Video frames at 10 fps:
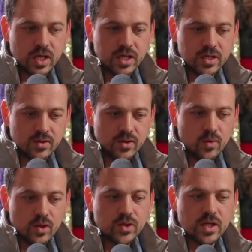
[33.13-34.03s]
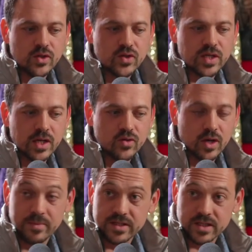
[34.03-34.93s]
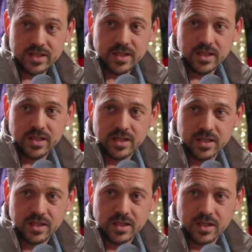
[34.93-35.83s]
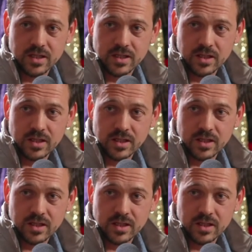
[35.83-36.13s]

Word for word: and doing the world's largest airdrop isn't easy? Yeah, there's a